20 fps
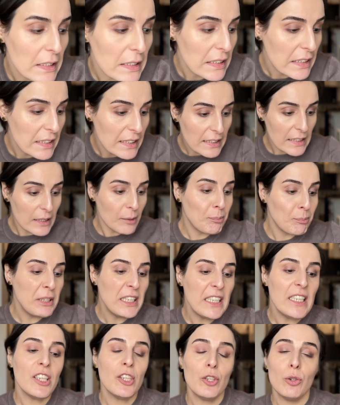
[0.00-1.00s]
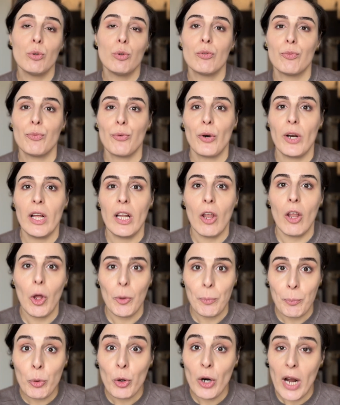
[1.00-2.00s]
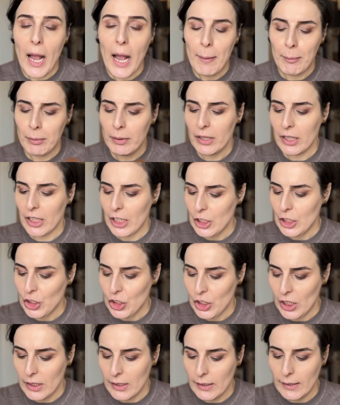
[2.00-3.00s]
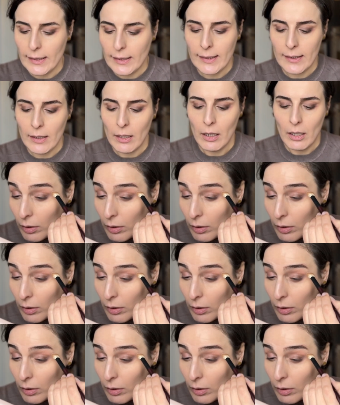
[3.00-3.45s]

It's being used for a lot more applications.